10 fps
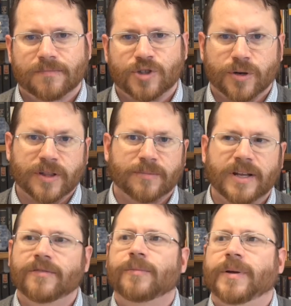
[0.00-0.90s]
During the
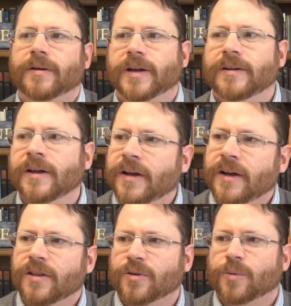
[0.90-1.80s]
medieval period,
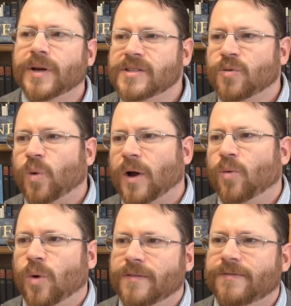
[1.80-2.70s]
the reason why
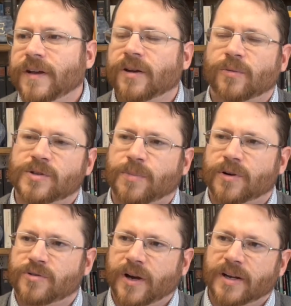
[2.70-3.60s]
one figure was
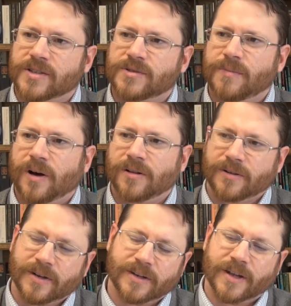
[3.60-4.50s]
portrayed as smaller
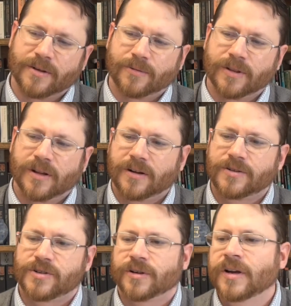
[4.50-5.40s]
and another one
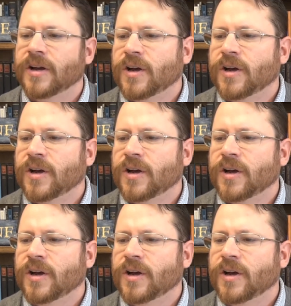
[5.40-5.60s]
larger